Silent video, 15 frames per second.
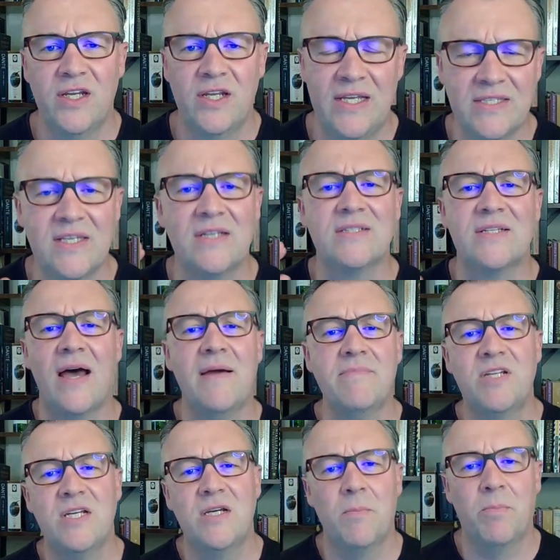is it time
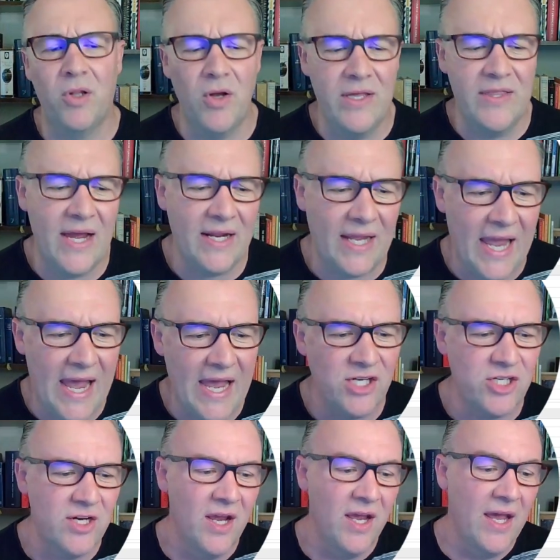to deploy that
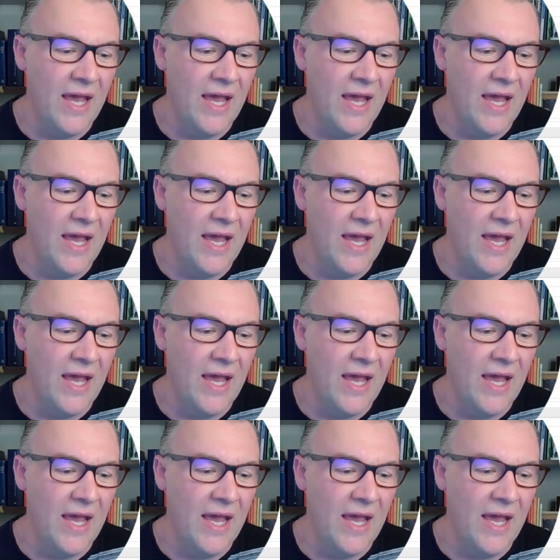cash?